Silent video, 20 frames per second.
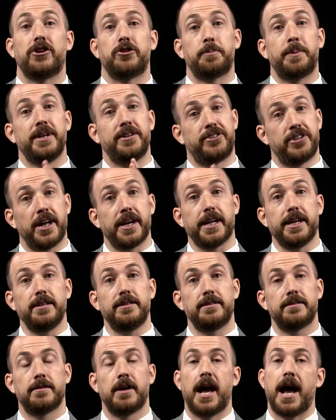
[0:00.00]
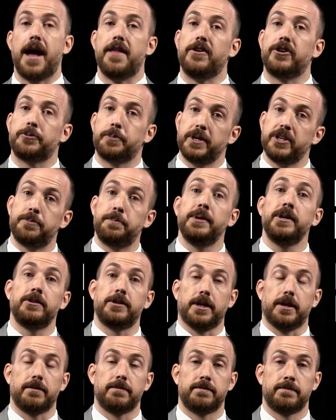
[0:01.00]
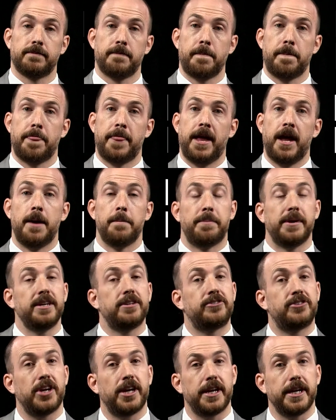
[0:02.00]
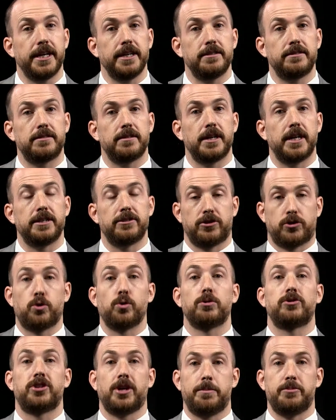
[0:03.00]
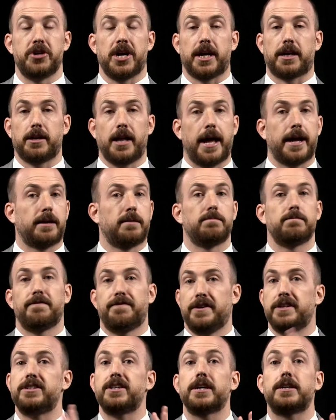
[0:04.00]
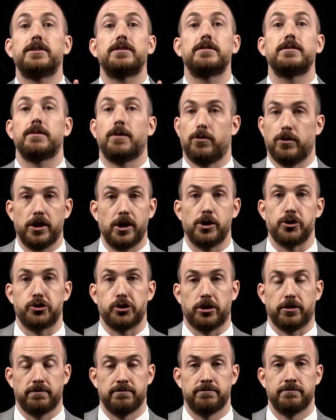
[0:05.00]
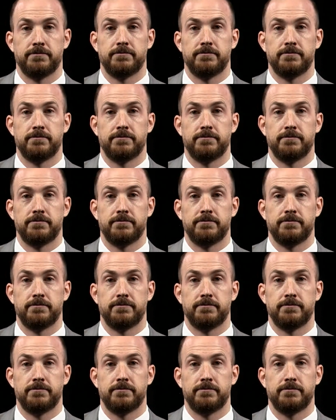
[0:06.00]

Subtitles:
There's peace studies and there's peace building. Peace studies is a school subject like physics or literature.